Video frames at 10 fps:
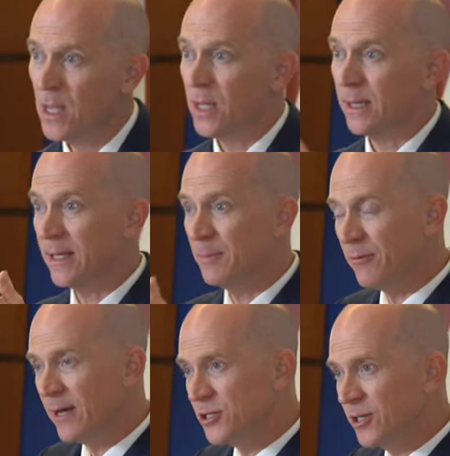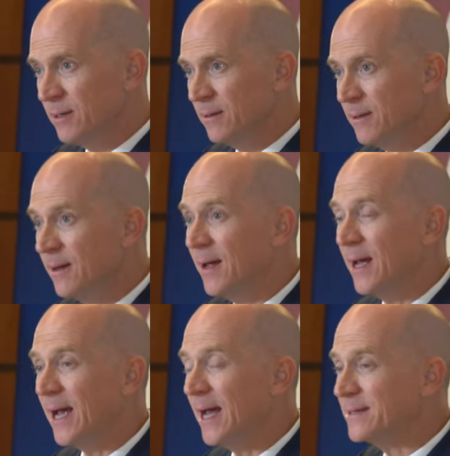liberation,
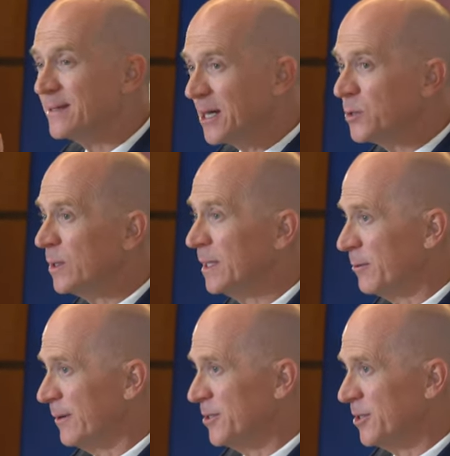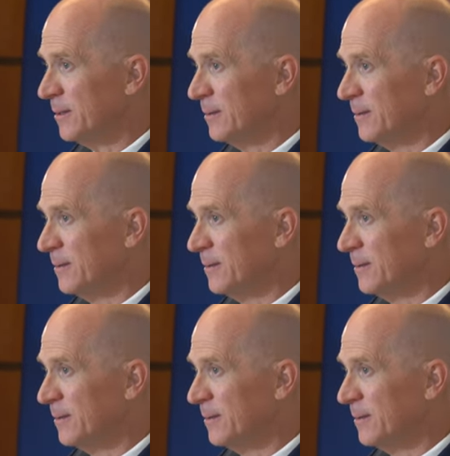and sexual liberation.